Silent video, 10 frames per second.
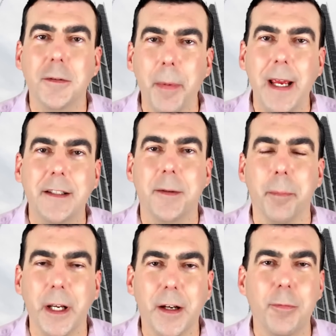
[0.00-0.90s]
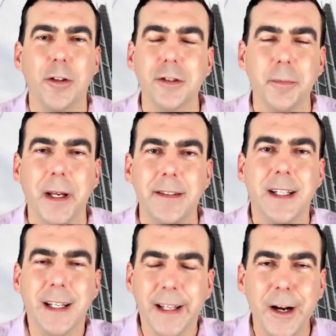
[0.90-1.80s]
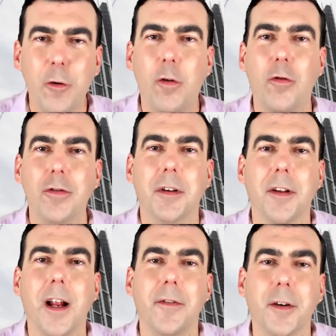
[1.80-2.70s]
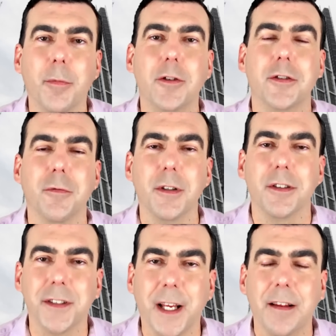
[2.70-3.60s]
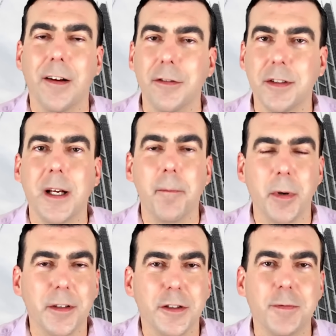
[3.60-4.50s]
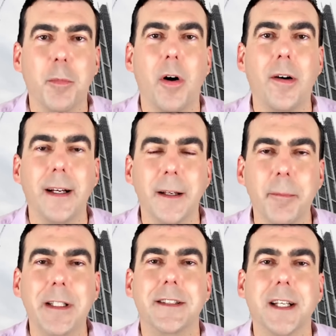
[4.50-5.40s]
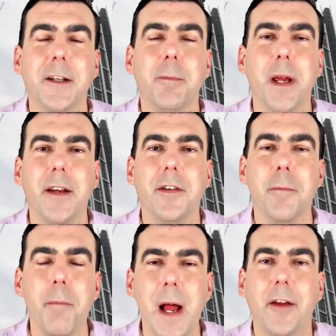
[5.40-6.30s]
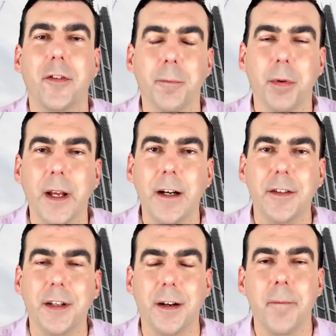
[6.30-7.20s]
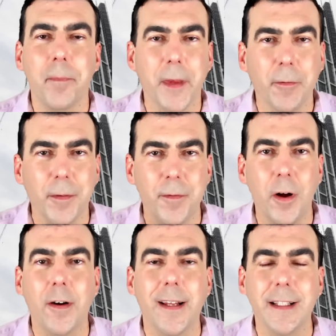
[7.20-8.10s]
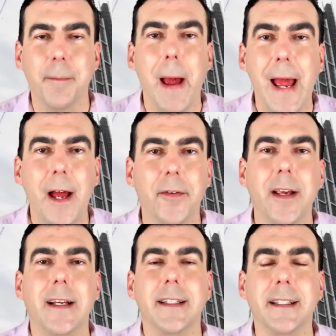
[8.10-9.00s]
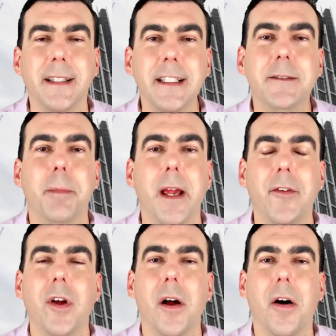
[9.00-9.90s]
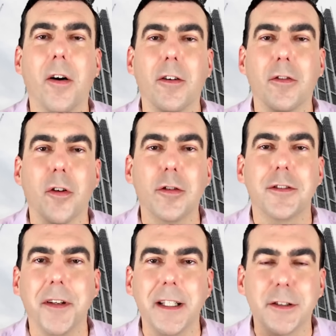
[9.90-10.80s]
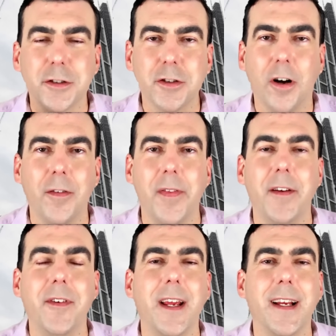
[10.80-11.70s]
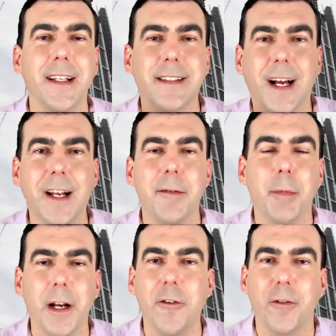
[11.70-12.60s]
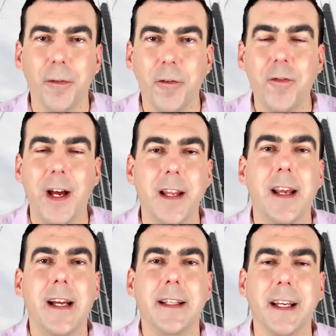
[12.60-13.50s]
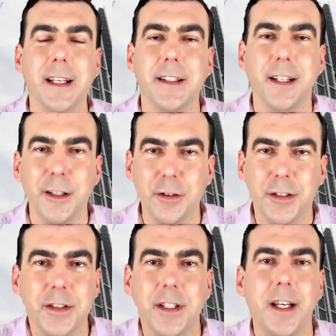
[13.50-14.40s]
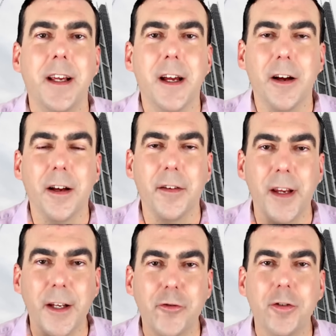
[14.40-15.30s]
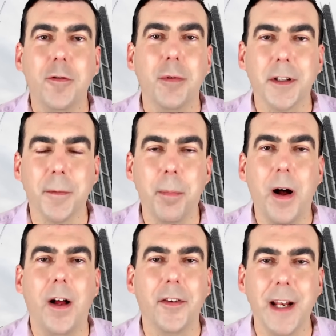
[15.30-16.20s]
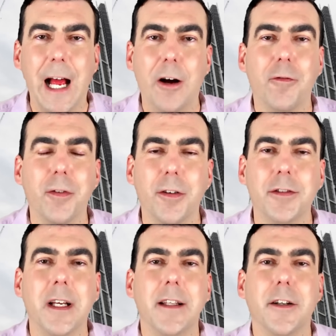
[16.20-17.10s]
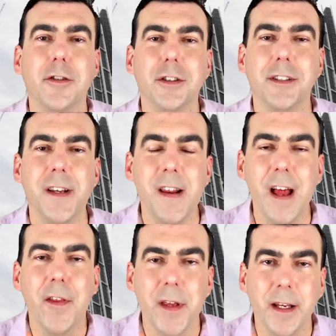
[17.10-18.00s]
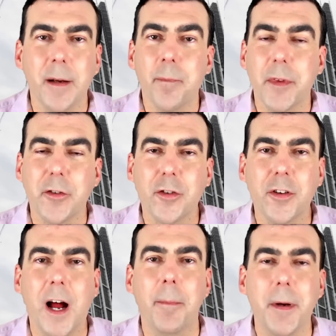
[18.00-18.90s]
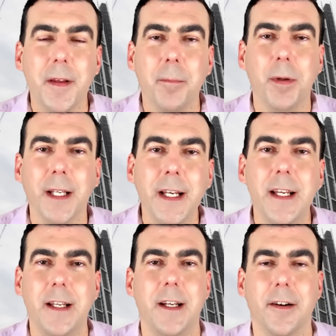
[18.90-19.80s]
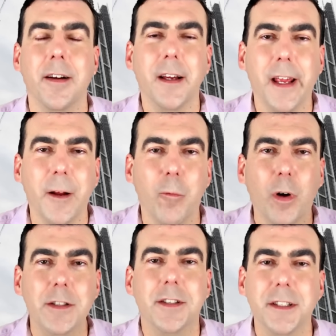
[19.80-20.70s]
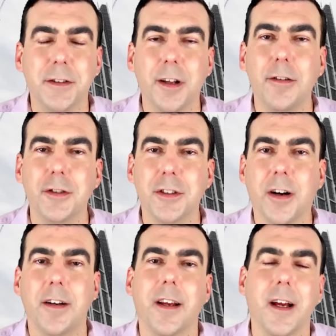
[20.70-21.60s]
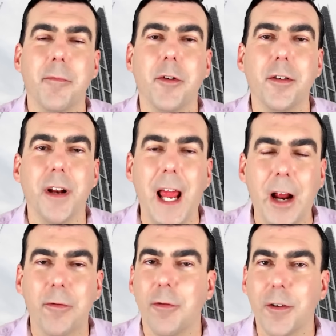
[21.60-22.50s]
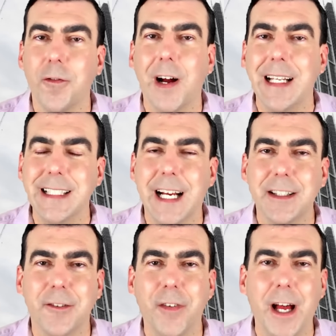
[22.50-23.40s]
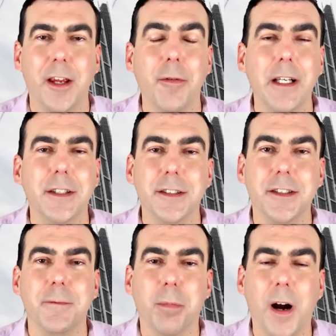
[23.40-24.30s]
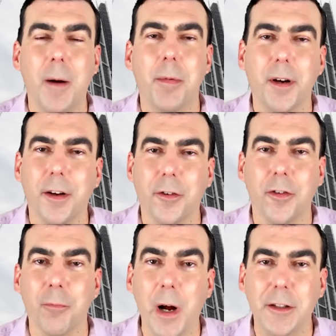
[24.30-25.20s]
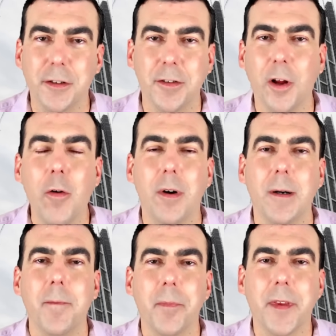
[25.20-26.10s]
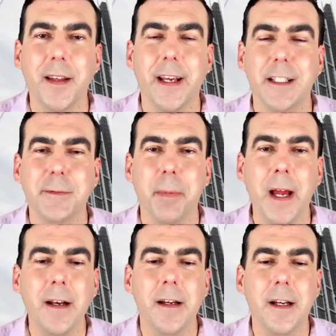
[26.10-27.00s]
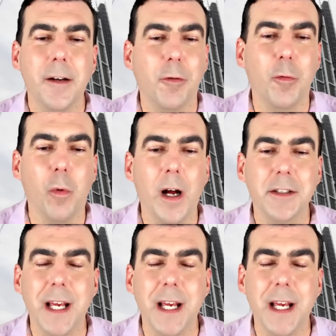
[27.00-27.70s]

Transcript: banks, the big commercial banks, they don't hold a lot of commercial commercial real estate loans. But the small and mid sized banks are massive players here. And we've noted in the past that these banks are largely insolvent. They've taken a ton of money from the Fed. They continue to see an issue with deposit outflows. There's just nothing that's stopping the bleeding here. And once these loans start to come due and everyone finds out the valuations of these property are much lower than they expect, well, watch